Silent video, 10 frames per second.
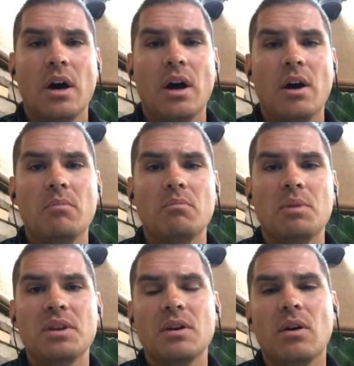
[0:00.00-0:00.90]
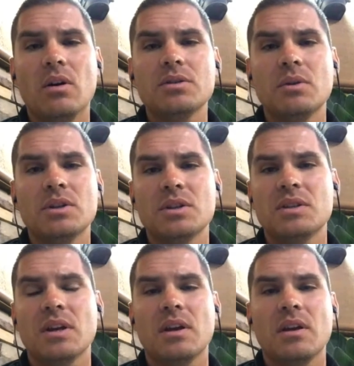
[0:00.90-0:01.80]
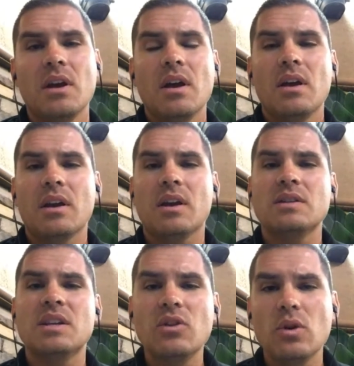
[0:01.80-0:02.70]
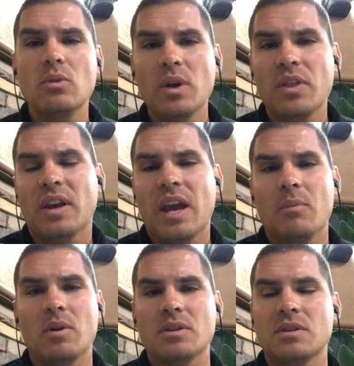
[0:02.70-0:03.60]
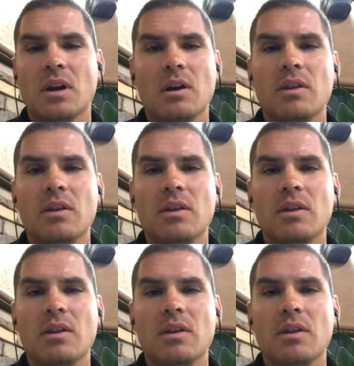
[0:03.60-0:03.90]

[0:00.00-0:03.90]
But then also it's just the continuing with the cameras.